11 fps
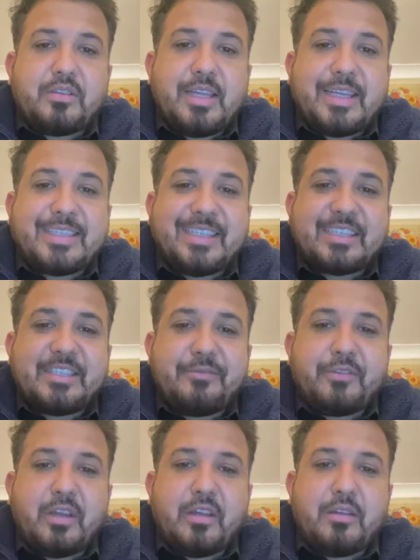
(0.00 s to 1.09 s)

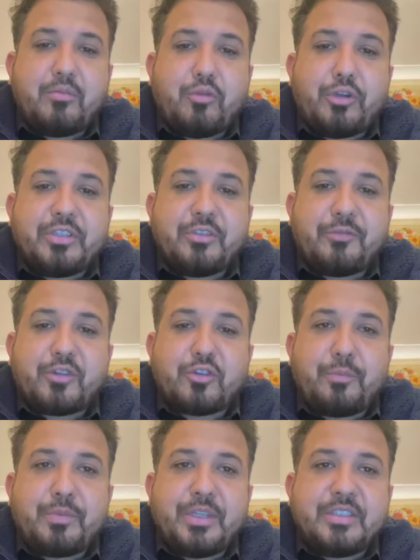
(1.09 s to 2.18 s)
executive bodies of the
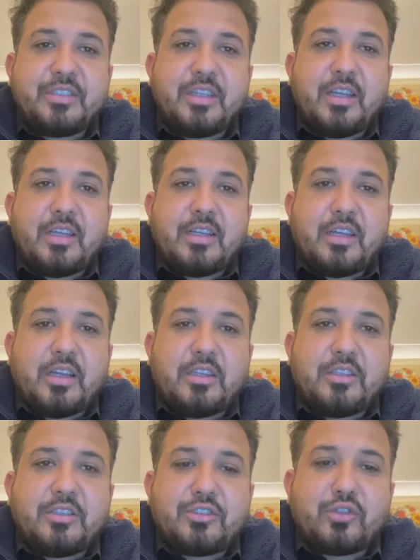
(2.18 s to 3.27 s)
companies.
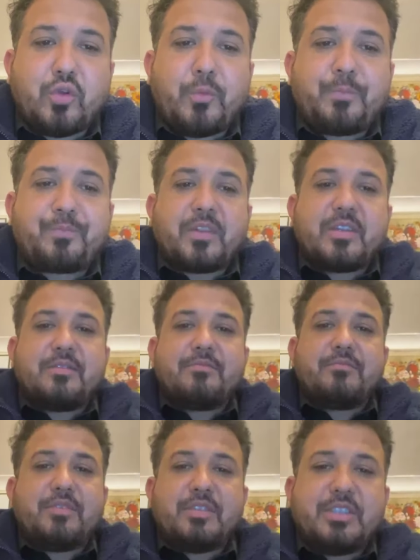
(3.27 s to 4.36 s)
So
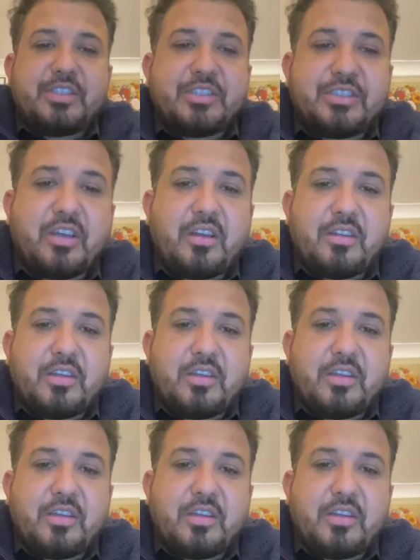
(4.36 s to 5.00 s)
this is the